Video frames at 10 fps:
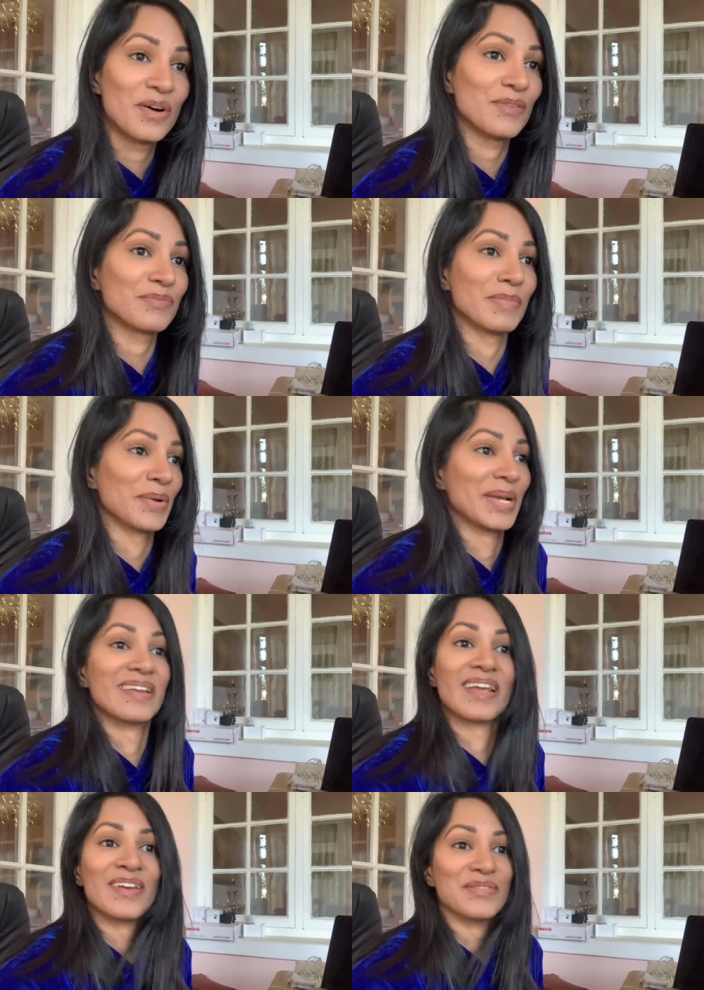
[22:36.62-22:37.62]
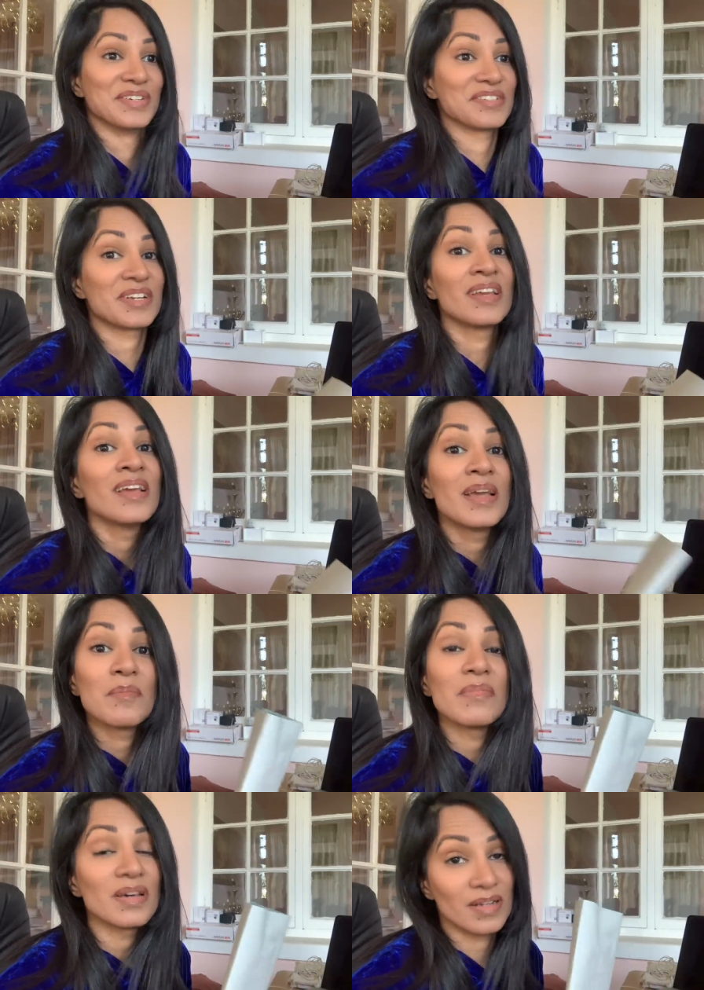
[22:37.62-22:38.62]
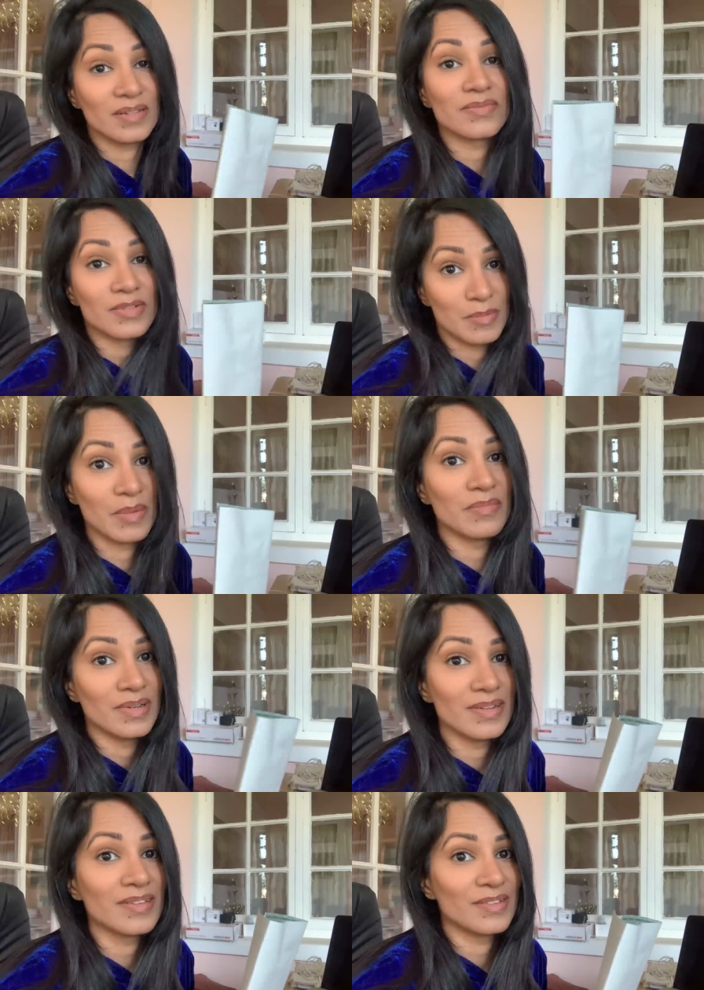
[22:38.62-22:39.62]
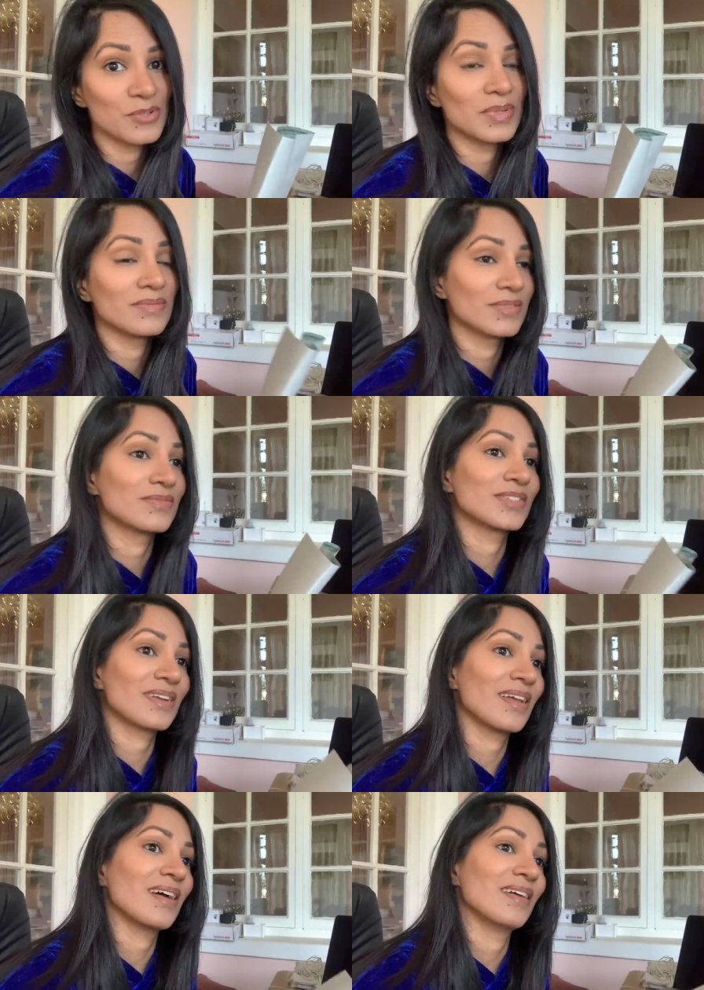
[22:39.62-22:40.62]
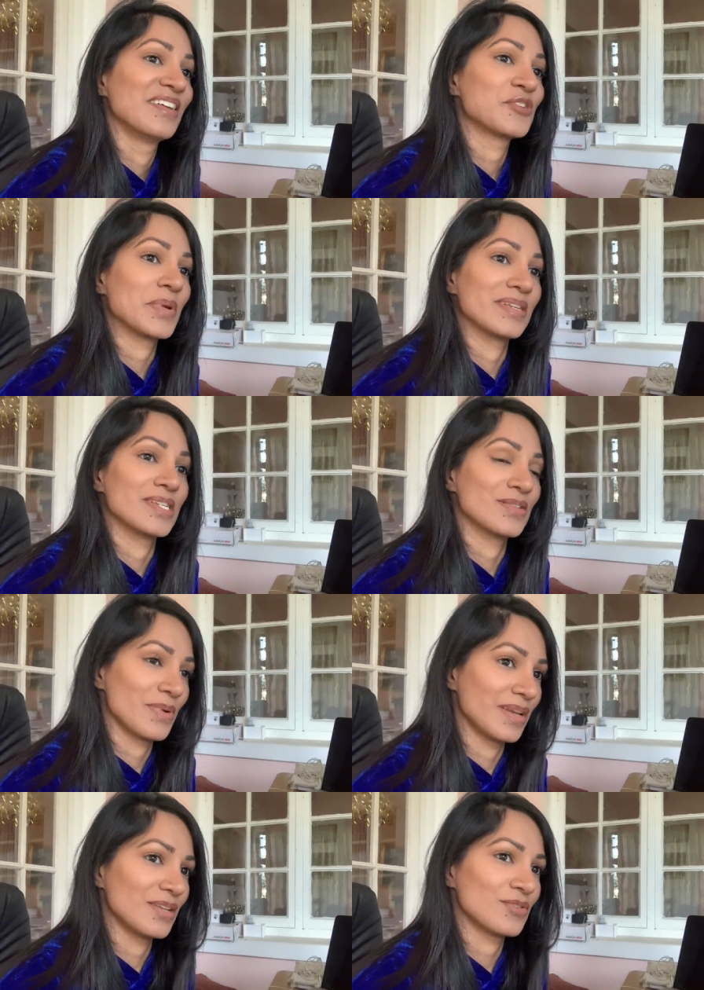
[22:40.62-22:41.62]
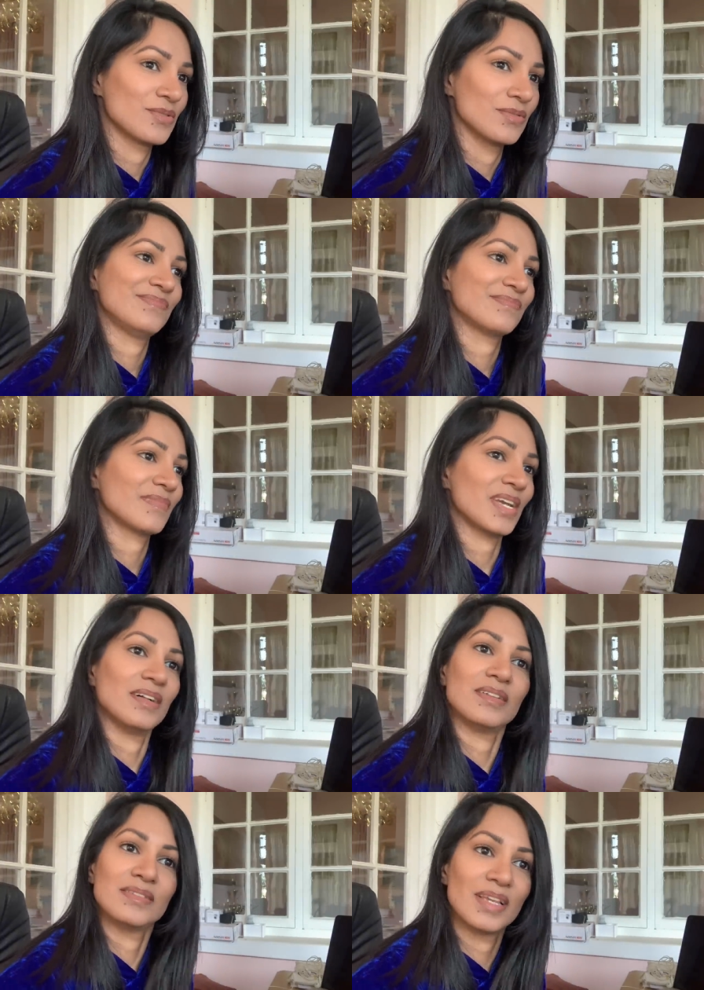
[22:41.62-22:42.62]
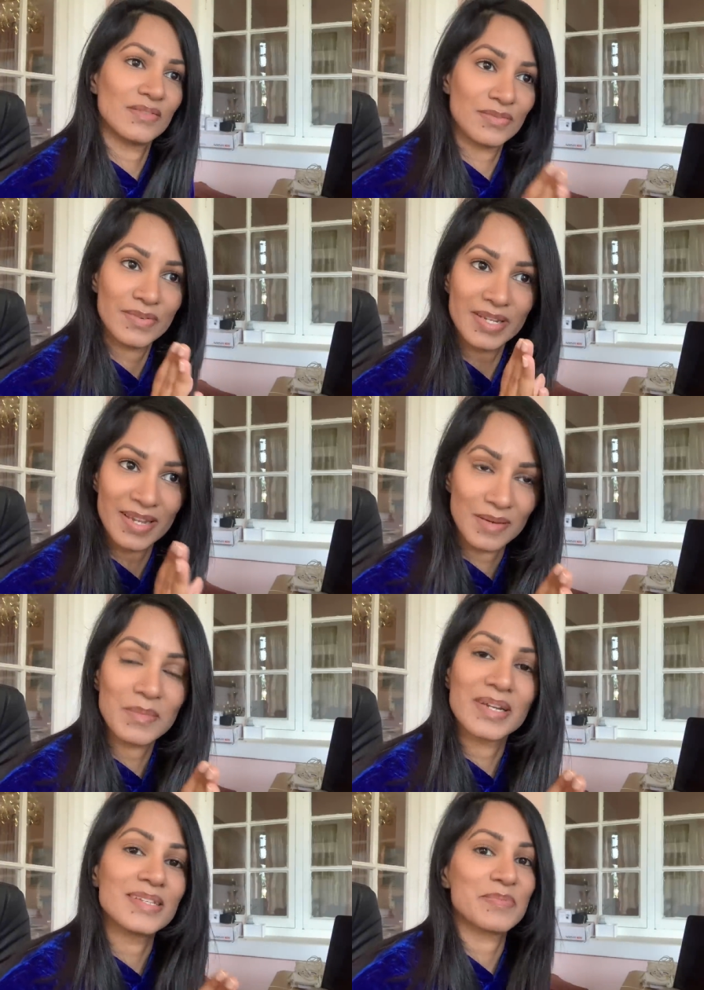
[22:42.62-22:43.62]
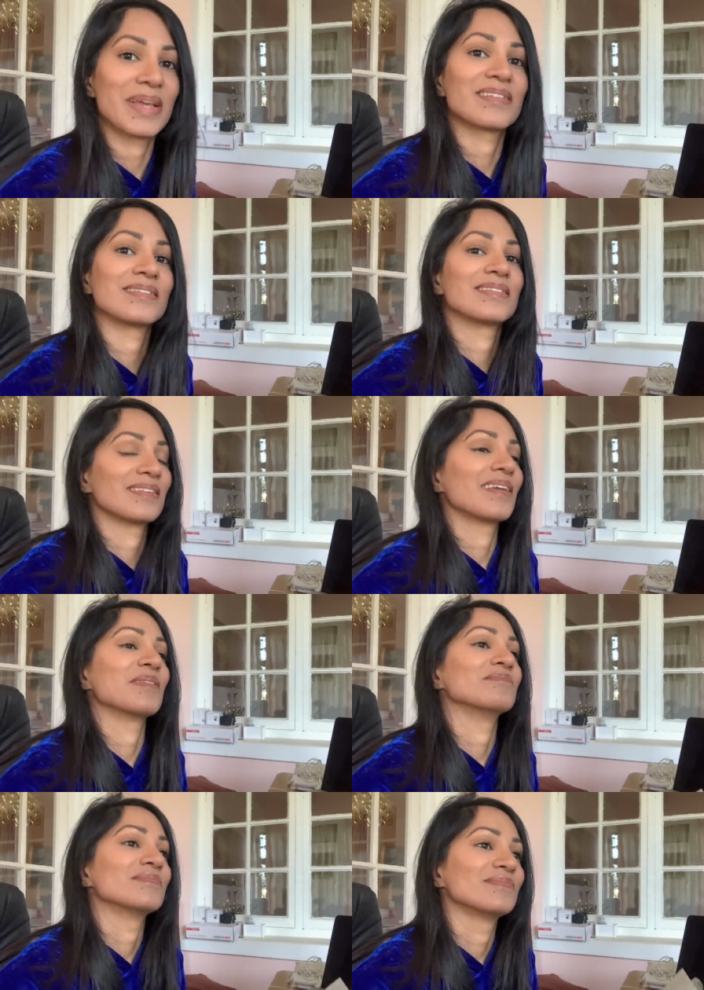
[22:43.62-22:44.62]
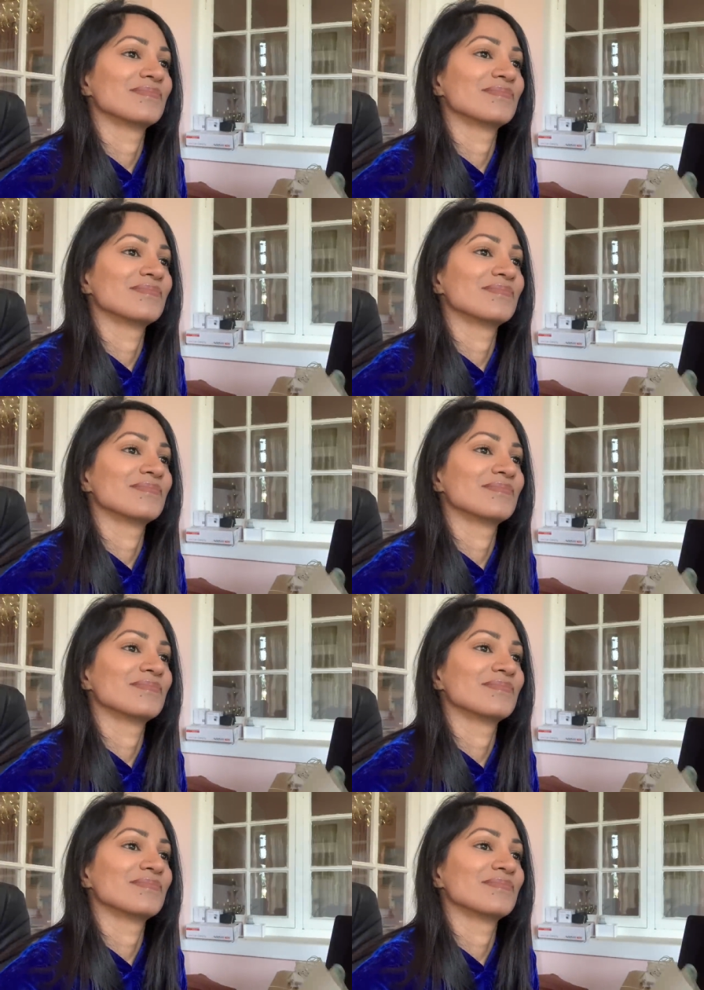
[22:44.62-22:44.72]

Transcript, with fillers: of my wedding anniversary, but I'll remember the 12th of July 2022. I'll never forget my inspector's name.